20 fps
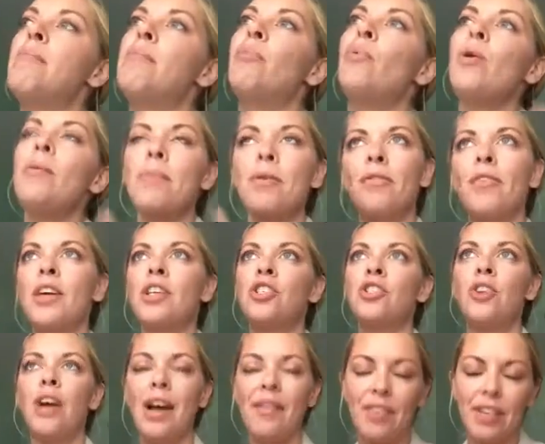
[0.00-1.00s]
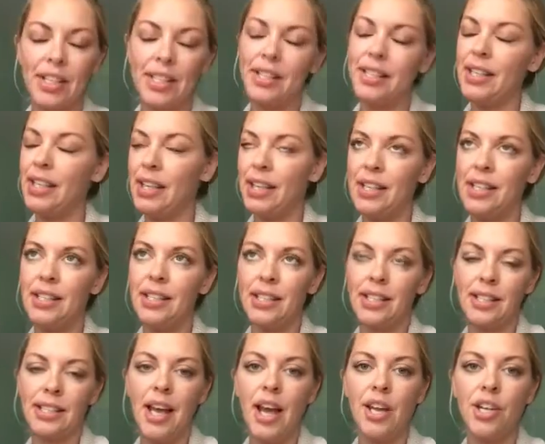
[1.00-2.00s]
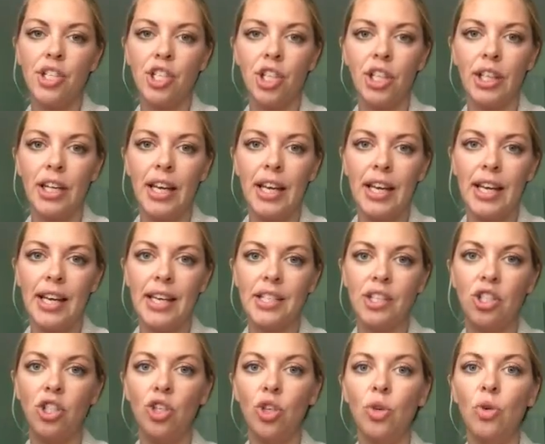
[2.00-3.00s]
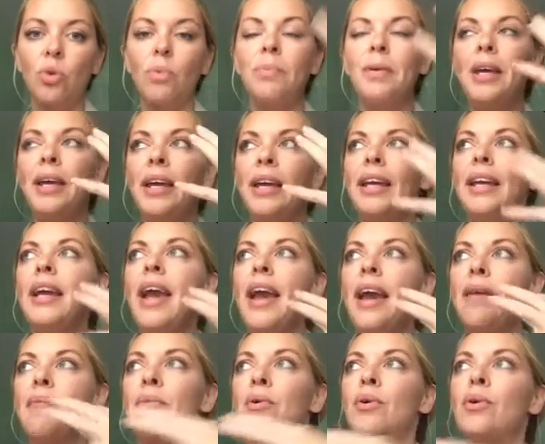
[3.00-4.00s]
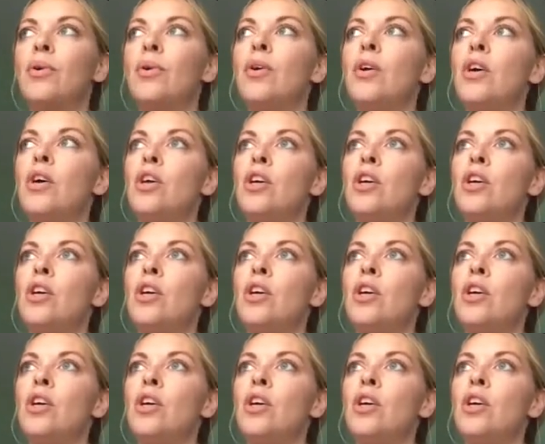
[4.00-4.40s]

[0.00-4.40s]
what professional advocacy is essentially is you being able